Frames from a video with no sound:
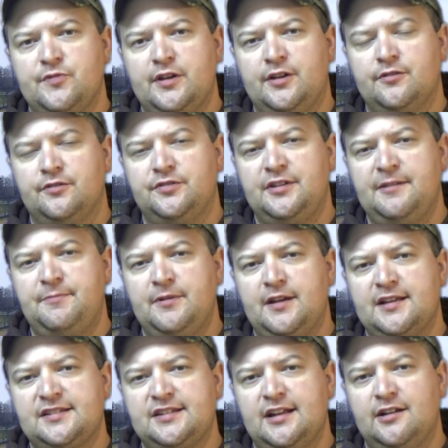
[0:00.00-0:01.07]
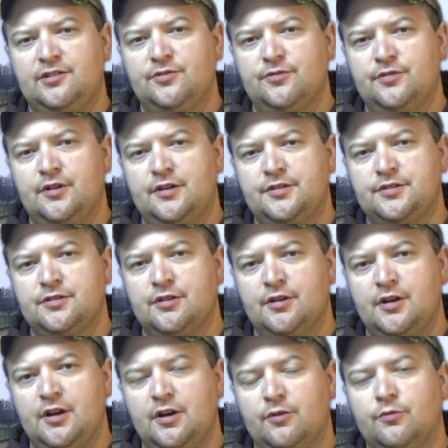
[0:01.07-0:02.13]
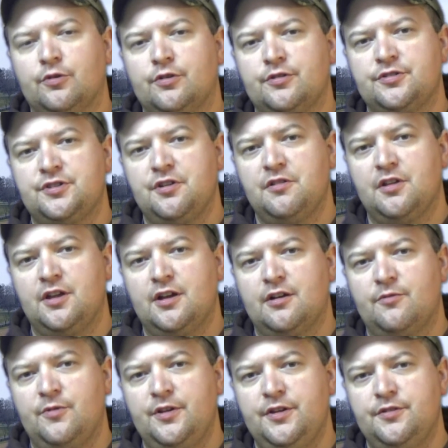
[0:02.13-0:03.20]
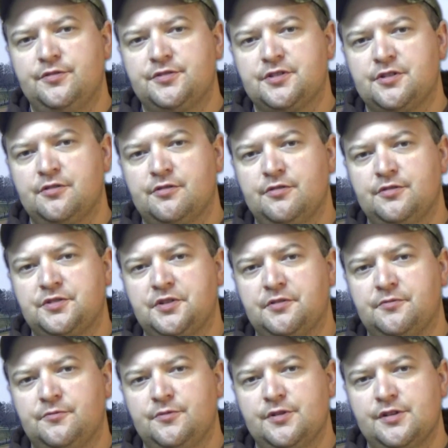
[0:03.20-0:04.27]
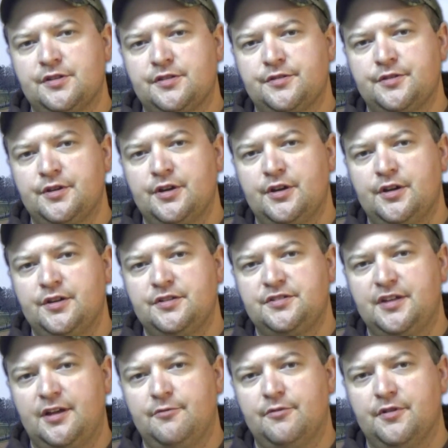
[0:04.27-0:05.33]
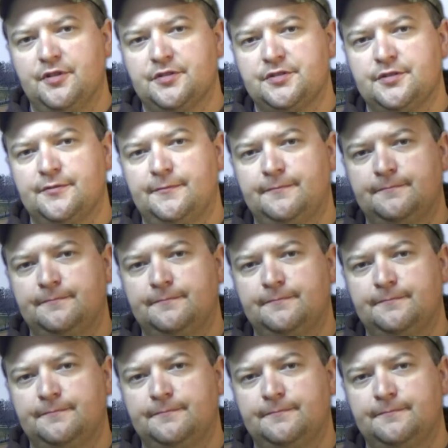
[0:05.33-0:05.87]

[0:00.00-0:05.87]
week on TPS Outdoors, we're going to show you the gear we used to go goose hunting with. Stay with us.